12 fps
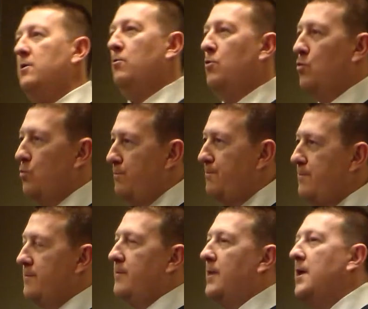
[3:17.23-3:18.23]
of the room,
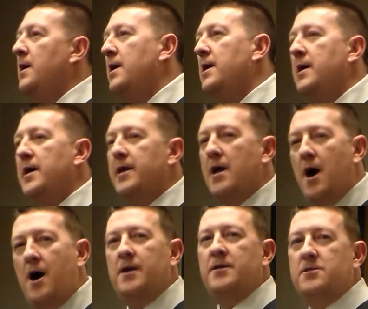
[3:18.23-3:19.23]
and
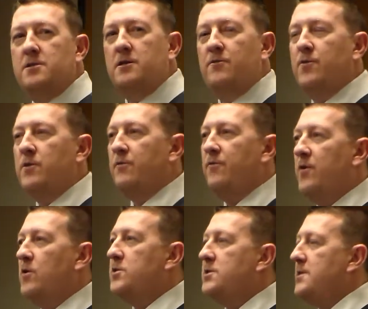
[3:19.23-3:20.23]
honestly, for the
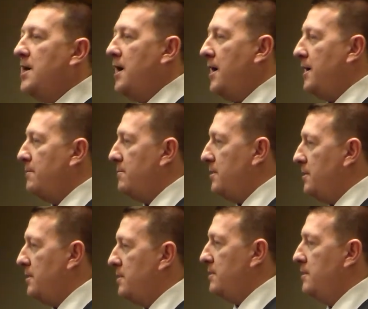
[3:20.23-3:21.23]
first time,
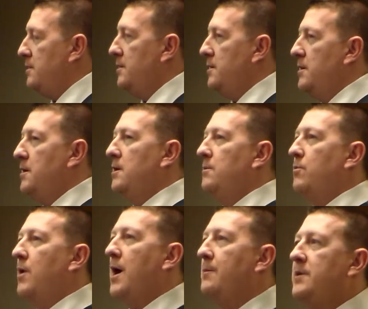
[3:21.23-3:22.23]

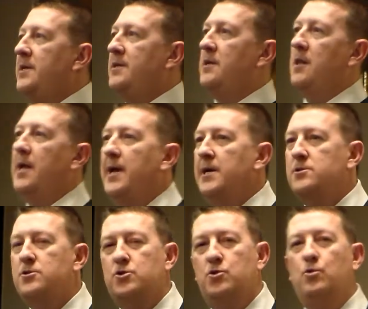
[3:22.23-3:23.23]
probably in the
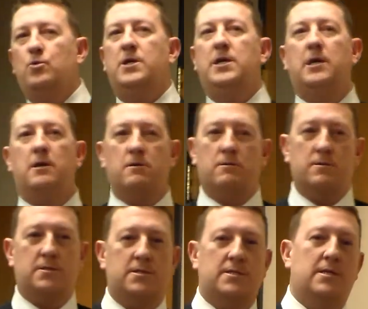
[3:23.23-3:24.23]
last 2
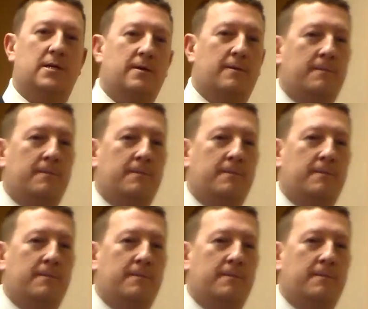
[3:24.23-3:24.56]
years,